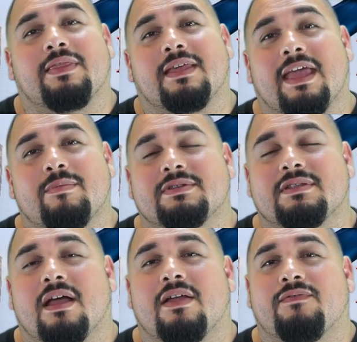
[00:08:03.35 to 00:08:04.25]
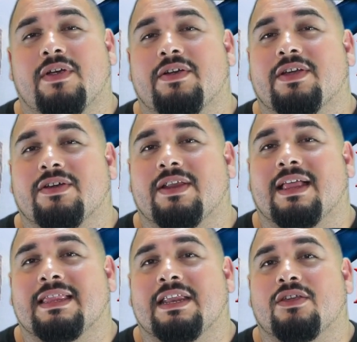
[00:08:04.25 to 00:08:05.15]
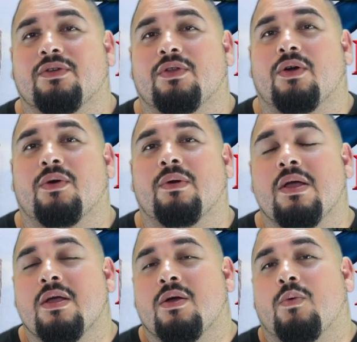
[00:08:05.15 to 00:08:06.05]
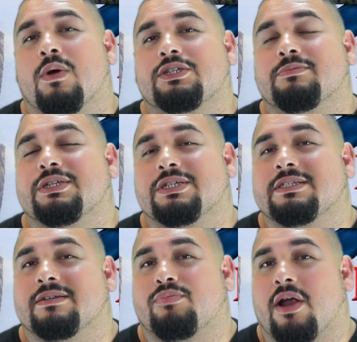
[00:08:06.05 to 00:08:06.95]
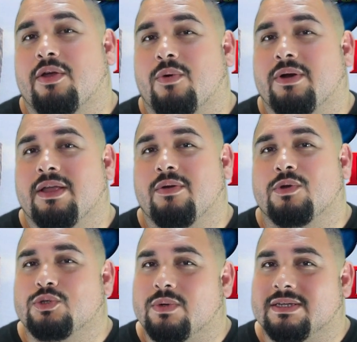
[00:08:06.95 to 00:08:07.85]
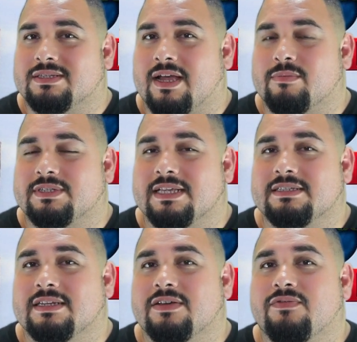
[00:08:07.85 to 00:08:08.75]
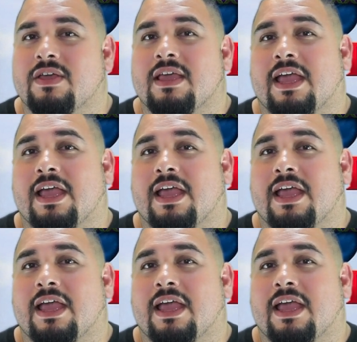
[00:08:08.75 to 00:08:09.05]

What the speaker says: And the game is not very good at letting you know which mission is a priority or which one is time sensitive,